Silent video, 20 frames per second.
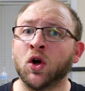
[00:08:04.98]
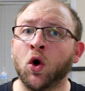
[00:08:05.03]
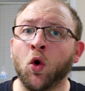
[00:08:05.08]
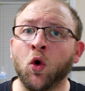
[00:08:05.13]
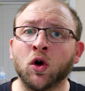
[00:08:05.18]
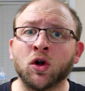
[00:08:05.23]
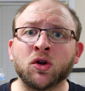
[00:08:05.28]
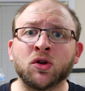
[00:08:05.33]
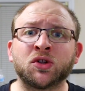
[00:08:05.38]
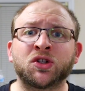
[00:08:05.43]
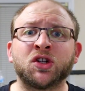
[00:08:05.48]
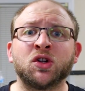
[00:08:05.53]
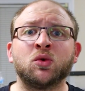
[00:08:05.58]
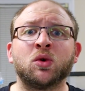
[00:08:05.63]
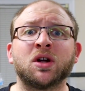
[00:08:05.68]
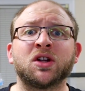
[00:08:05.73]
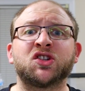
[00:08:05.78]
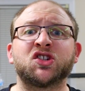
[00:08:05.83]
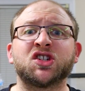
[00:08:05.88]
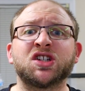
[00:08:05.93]
in order
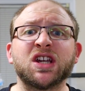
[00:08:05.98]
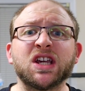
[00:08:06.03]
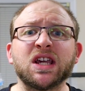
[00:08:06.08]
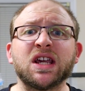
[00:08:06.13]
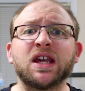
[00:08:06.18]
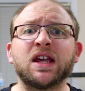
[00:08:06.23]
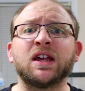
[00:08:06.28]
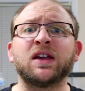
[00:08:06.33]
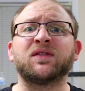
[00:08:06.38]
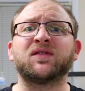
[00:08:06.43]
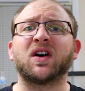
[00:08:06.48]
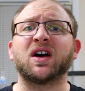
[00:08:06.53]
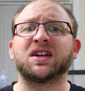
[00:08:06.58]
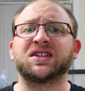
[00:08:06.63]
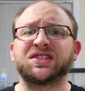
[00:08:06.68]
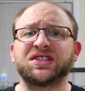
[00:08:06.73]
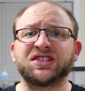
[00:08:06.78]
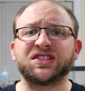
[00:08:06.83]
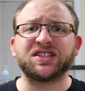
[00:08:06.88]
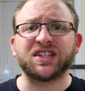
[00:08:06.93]
to achieve a
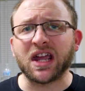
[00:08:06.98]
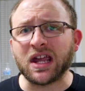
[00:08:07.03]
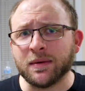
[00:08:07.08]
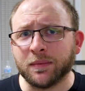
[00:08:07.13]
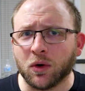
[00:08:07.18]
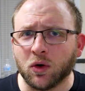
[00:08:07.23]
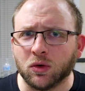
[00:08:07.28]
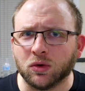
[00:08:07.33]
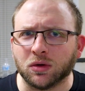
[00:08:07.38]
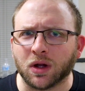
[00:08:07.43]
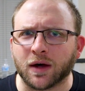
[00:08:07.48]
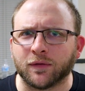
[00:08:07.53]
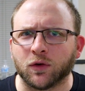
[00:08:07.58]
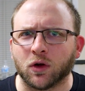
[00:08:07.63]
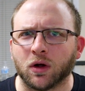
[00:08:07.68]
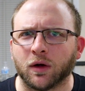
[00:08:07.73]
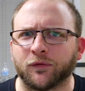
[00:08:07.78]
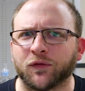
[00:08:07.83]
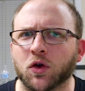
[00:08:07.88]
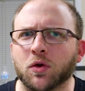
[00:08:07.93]
stable
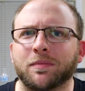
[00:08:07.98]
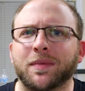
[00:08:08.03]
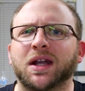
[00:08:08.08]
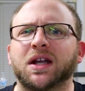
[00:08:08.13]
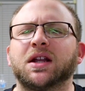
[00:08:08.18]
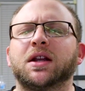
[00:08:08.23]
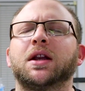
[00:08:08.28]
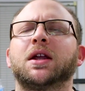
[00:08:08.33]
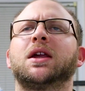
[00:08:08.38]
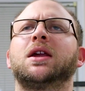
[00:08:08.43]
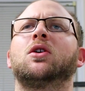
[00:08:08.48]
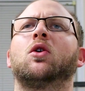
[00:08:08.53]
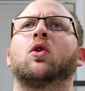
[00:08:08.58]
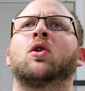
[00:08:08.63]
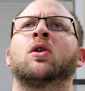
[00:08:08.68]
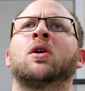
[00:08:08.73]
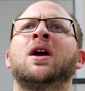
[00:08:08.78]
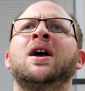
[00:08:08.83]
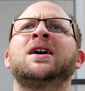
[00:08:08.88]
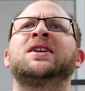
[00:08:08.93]
level of humidity,
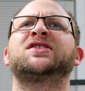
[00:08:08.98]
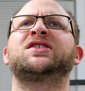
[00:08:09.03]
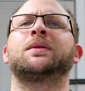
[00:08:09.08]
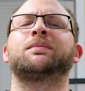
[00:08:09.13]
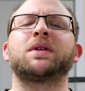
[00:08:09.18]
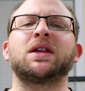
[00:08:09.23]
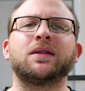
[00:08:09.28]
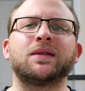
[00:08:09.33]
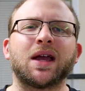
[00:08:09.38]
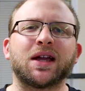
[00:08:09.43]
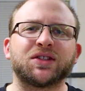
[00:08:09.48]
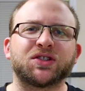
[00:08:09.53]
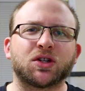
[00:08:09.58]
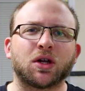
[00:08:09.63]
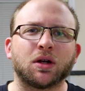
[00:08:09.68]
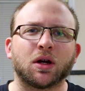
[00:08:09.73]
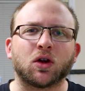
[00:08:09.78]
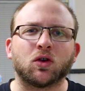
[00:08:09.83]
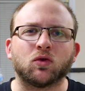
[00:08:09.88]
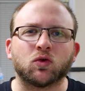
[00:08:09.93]
or something that's
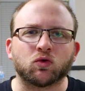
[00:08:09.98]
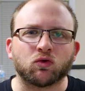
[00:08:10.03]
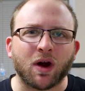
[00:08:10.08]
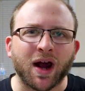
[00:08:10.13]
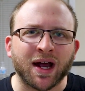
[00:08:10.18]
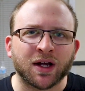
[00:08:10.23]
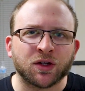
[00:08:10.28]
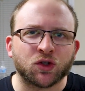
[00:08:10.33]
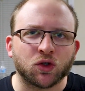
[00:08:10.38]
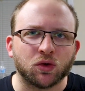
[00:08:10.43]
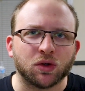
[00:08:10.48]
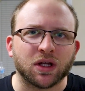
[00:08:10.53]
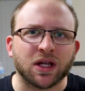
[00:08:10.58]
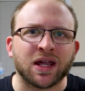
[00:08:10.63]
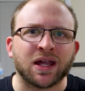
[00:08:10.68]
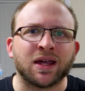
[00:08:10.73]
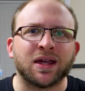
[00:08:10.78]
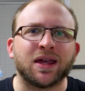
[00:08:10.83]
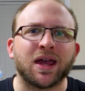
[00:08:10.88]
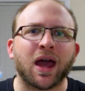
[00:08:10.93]
going to
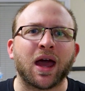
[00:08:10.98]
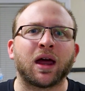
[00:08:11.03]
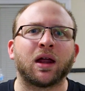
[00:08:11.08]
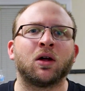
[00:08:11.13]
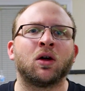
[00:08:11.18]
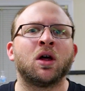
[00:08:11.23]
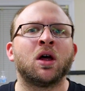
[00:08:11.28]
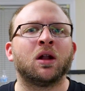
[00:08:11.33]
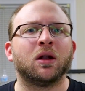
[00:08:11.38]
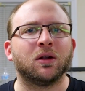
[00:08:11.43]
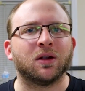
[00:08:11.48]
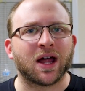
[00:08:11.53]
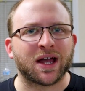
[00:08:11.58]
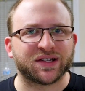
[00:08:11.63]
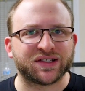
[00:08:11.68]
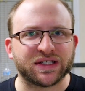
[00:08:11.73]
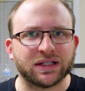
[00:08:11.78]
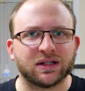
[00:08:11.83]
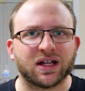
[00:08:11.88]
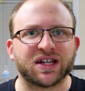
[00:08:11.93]
gradually get
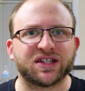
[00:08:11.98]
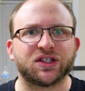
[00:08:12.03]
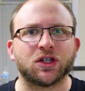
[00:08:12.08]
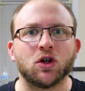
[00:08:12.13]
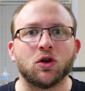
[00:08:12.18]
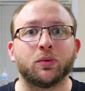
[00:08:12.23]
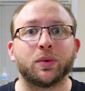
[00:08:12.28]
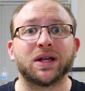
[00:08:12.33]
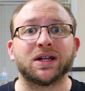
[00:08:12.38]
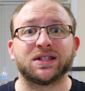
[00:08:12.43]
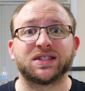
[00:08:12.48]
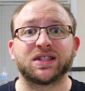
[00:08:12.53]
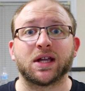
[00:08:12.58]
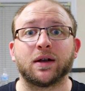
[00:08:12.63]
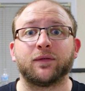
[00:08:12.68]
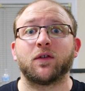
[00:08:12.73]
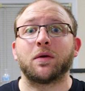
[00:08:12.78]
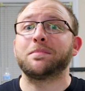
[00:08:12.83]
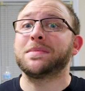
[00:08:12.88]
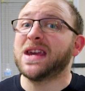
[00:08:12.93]
less and less humid
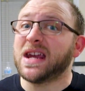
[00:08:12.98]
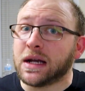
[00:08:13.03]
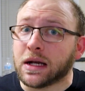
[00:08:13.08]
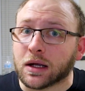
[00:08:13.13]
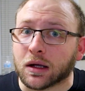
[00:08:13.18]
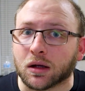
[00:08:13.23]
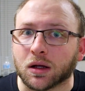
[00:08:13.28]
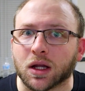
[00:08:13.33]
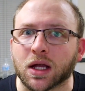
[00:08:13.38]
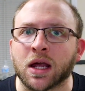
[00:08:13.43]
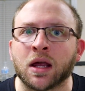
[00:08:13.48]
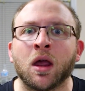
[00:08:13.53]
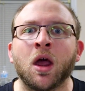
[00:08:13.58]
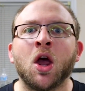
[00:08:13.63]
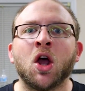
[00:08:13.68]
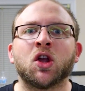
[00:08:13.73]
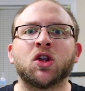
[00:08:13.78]
instead of immediately,